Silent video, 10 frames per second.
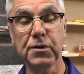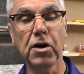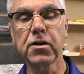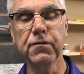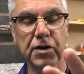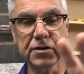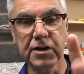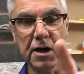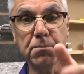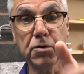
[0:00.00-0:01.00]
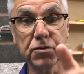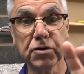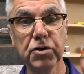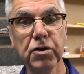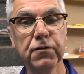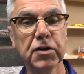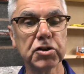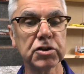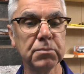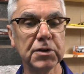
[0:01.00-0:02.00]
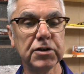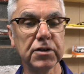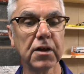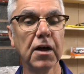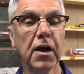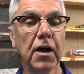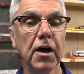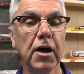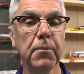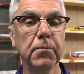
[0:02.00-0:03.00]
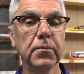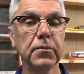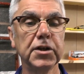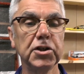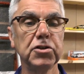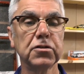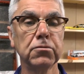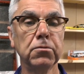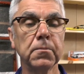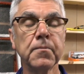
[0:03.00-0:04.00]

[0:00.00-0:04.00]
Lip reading: I bought a new version which is digital.